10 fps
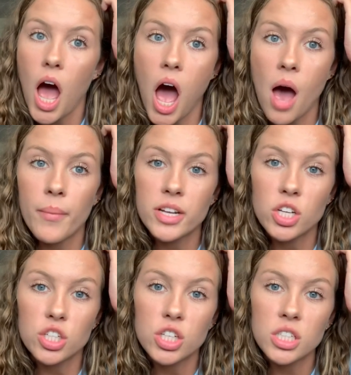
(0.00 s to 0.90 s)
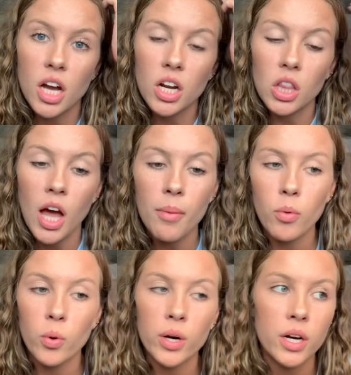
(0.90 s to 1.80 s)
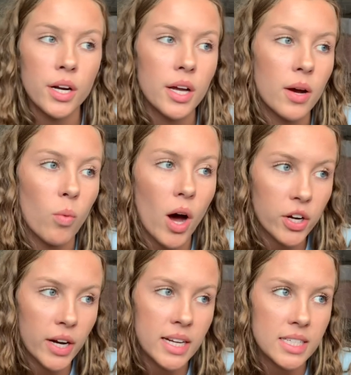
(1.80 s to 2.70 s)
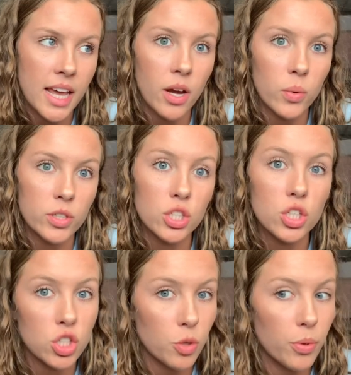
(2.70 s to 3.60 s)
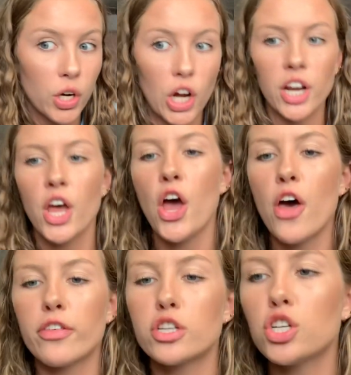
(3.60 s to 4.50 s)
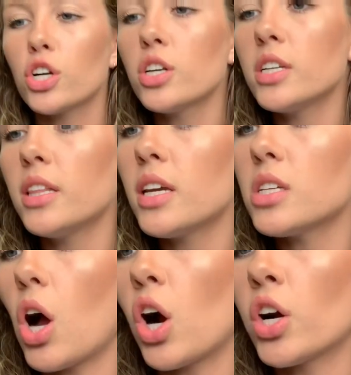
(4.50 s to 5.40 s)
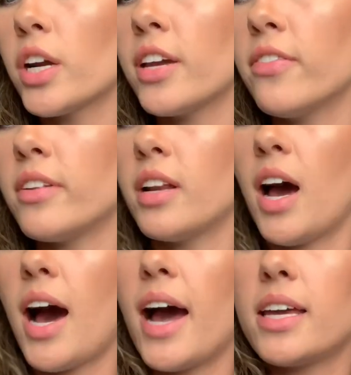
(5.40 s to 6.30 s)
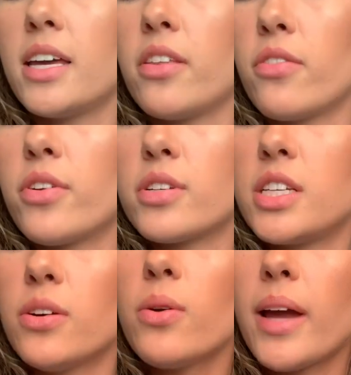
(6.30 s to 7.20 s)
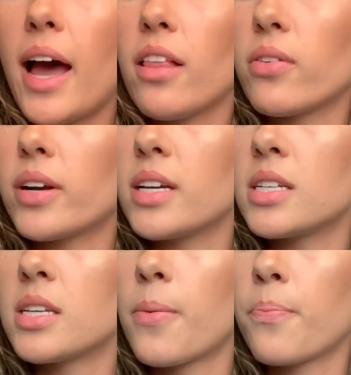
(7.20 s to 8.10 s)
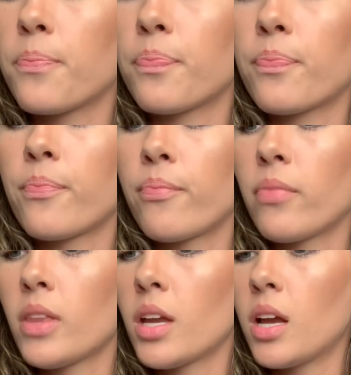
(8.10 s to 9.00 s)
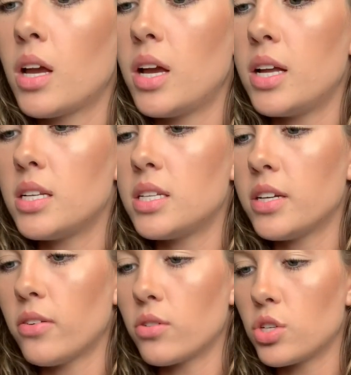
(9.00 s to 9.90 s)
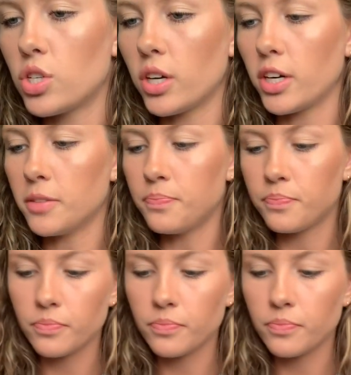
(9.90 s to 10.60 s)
And so she's gotten a lot more water intake, which is super good. The sugars in these aren't even high either. They're zero calories and zero sugar.